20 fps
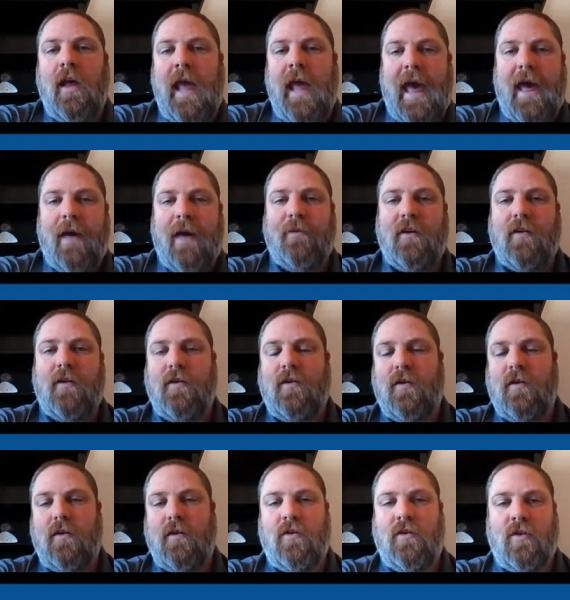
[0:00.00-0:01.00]

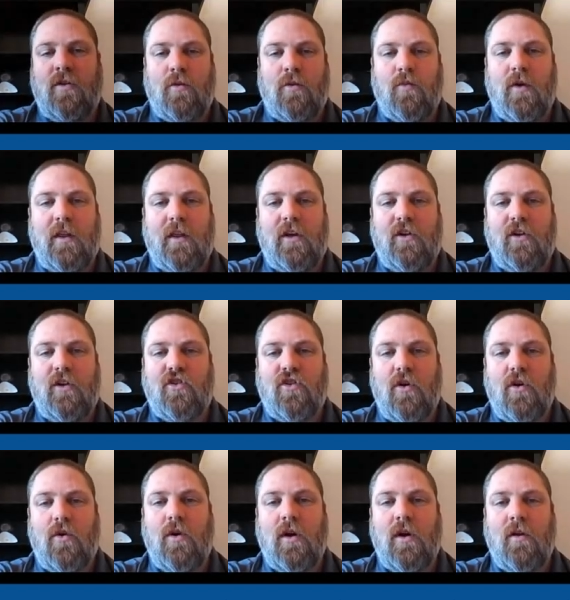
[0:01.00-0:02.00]
kept to really
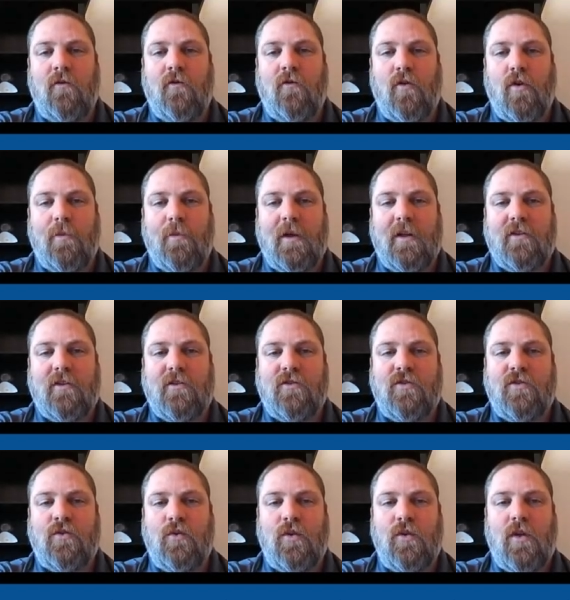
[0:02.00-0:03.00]
show conformance
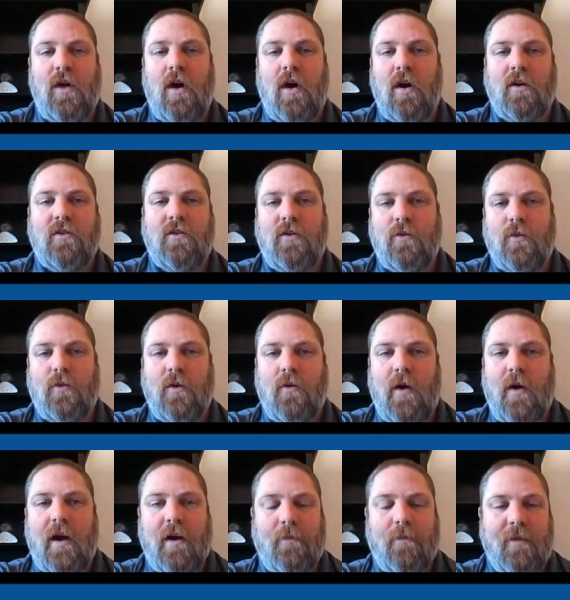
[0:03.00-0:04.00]
to the R2
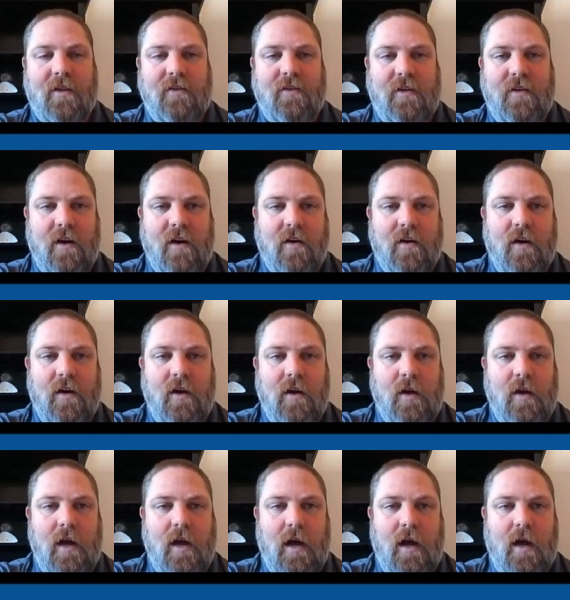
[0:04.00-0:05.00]
requirements here.
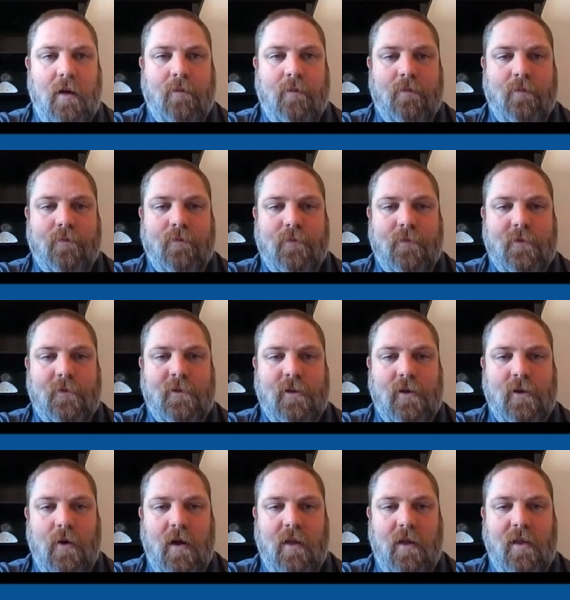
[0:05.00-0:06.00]

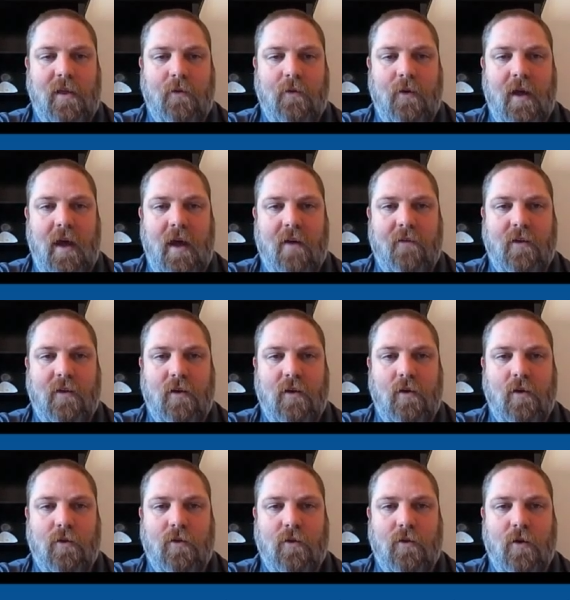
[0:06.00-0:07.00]
So I think we have to
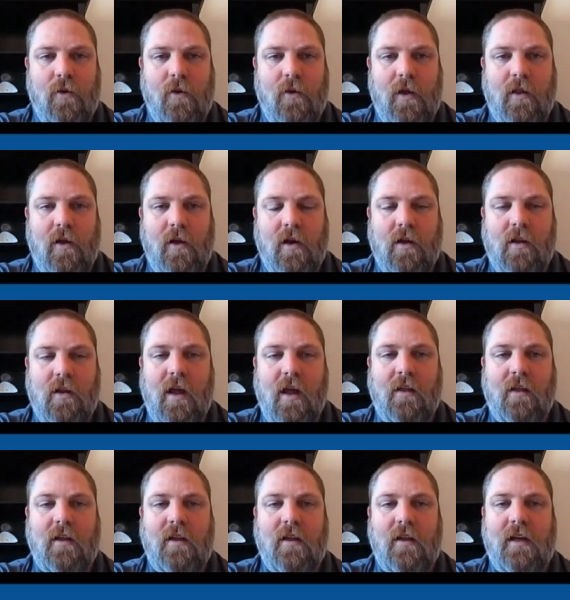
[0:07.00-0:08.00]
go through and look
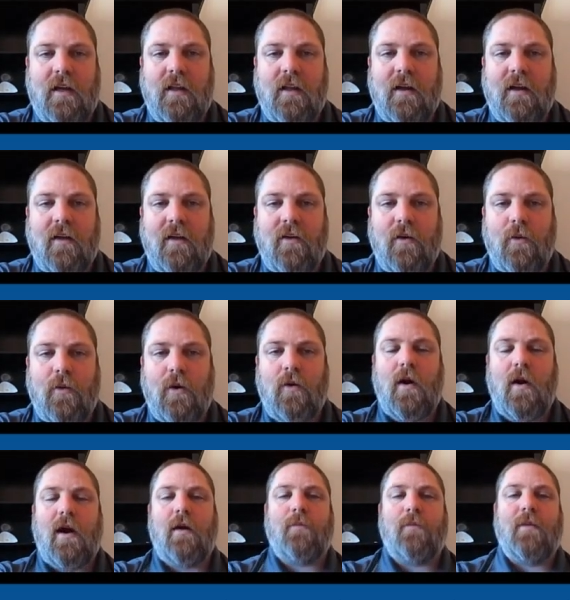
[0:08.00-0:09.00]
like the legal and other
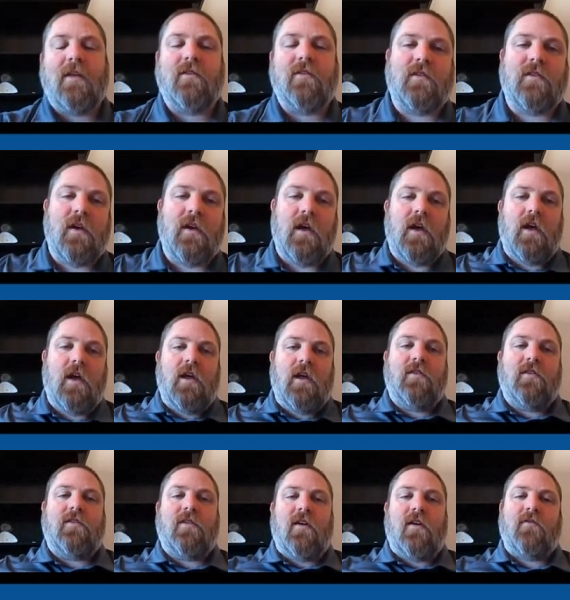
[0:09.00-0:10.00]
requirements.
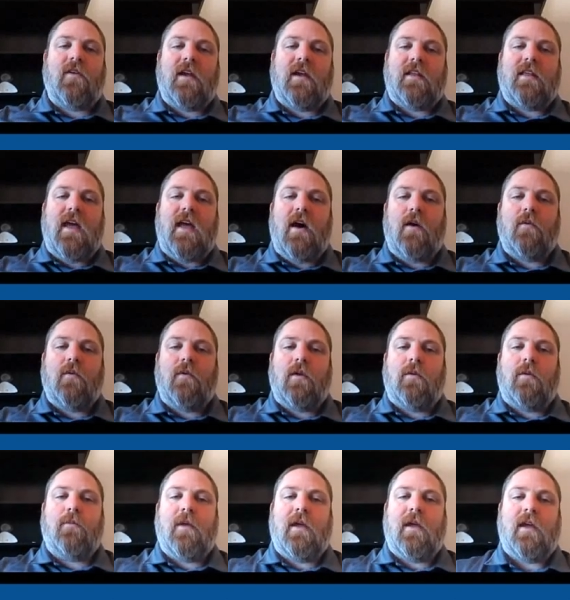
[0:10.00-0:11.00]
Stuff like that
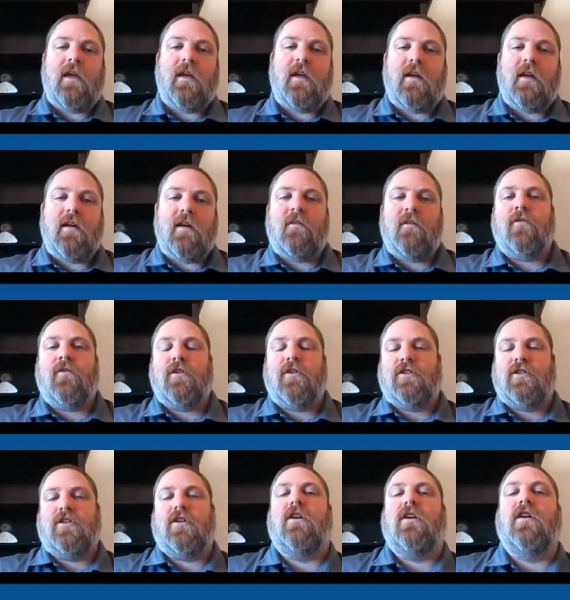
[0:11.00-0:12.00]
would be for
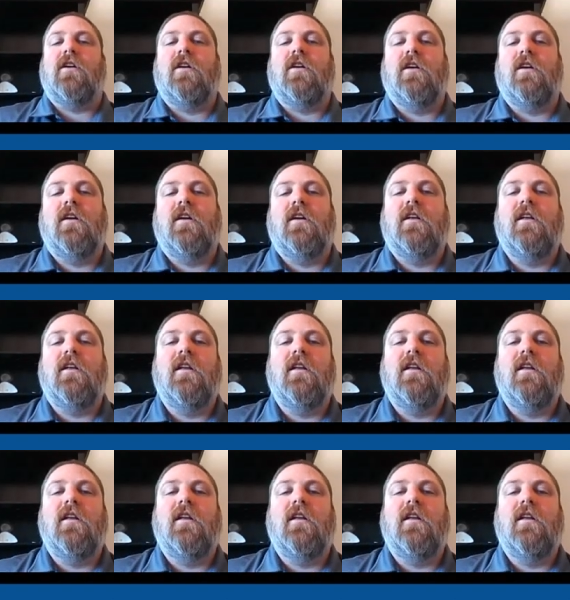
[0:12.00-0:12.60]
sure